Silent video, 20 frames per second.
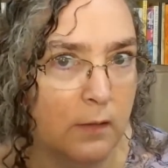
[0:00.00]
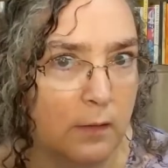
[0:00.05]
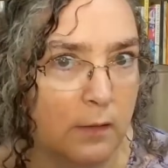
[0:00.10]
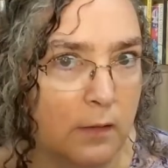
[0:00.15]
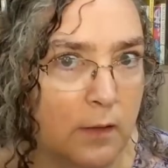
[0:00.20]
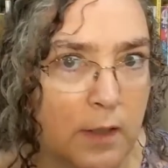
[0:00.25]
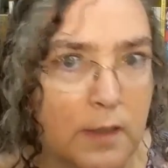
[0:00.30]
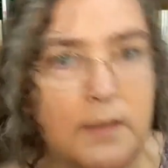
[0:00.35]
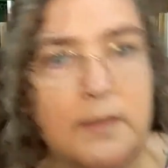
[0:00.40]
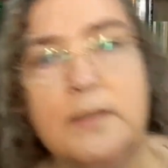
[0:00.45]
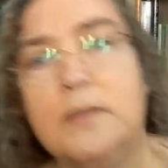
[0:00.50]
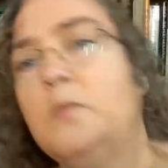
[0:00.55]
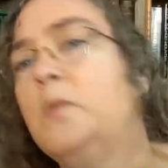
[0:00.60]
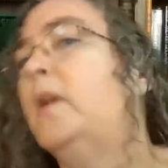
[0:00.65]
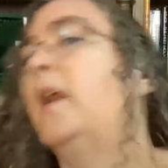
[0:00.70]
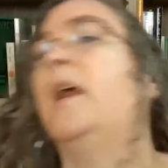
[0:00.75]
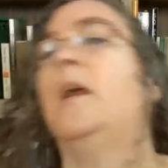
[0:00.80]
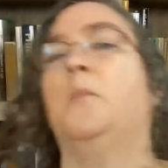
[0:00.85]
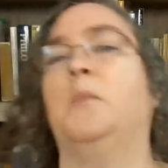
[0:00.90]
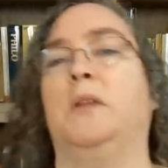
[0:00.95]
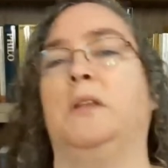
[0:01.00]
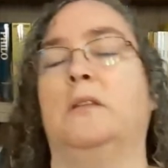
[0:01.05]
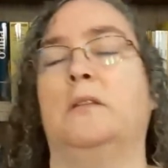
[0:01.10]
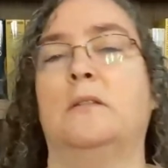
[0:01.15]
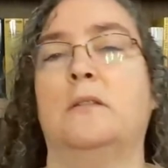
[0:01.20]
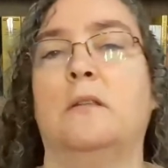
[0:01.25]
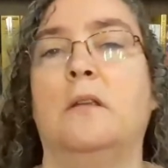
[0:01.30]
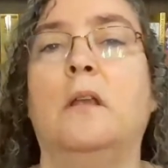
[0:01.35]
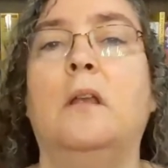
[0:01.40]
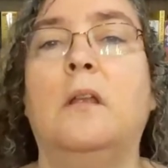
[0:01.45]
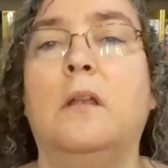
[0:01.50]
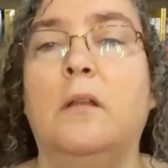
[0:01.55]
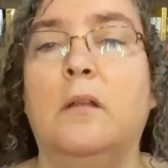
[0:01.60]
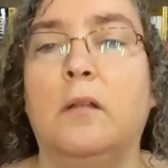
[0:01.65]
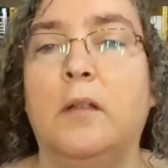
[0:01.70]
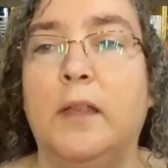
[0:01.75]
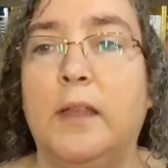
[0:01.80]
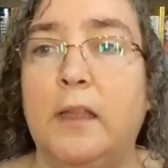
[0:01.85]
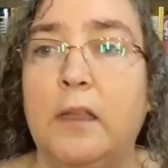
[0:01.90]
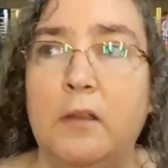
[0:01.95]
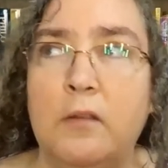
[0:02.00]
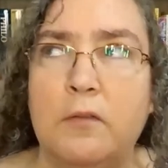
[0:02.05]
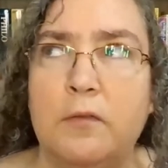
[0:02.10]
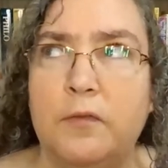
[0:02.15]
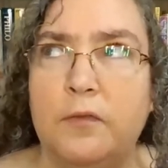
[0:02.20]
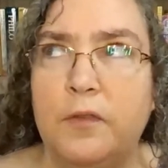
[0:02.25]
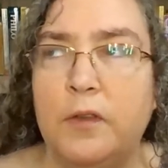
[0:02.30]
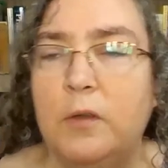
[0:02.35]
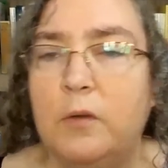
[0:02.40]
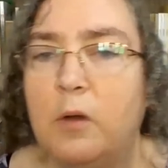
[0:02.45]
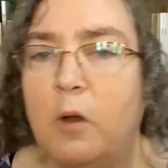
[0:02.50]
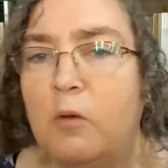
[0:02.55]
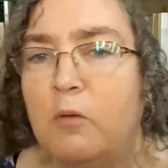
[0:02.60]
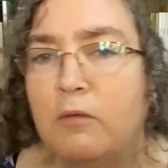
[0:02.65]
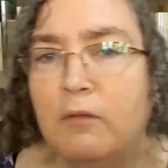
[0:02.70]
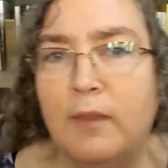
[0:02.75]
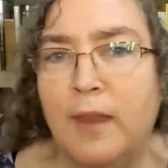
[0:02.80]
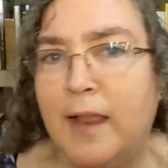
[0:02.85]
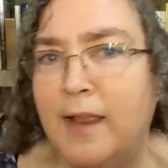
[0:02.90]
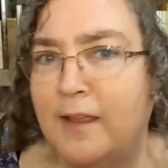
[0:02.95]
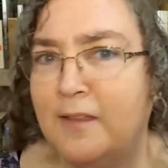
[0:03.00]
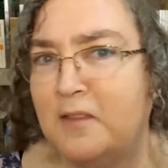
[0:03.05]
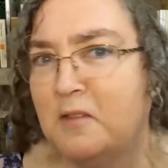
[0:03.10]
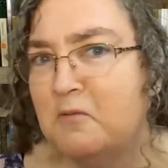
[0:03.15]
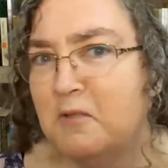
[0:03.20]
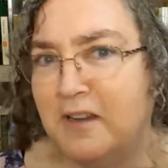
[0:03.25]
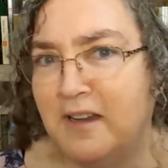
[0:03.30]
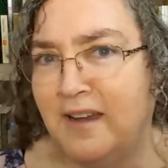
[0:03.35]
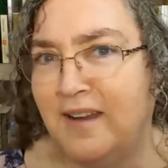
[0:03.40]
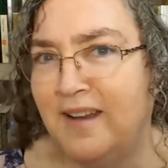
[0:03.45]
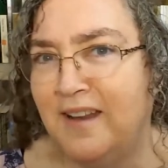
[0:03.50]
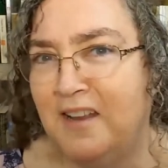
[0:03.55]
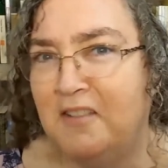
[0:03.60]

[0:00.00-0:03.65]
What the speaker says: and see what happens. If you don't like the reading,